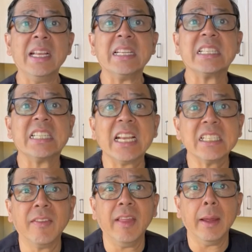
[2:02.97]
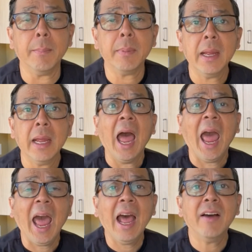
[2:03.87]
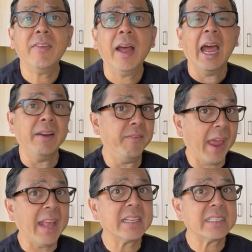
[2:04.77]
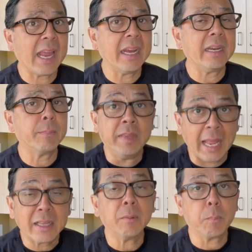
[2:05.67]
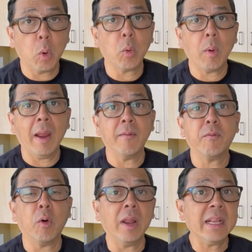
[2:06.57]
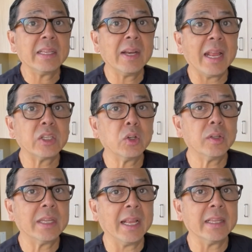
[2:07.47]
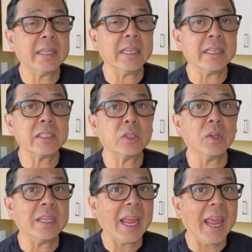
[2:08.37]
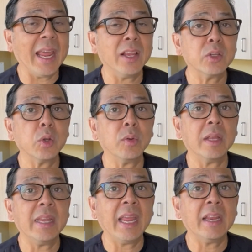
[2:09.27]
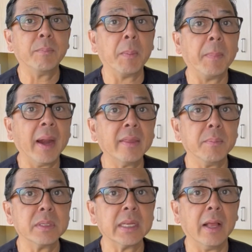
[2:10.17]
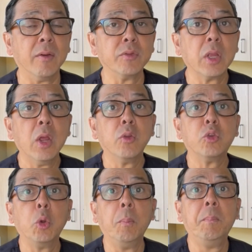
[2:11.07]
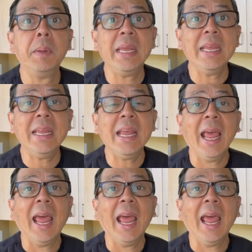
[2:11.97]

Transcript: Six of them have a standing dental program for international dentists to take so that they can prepare themselves to be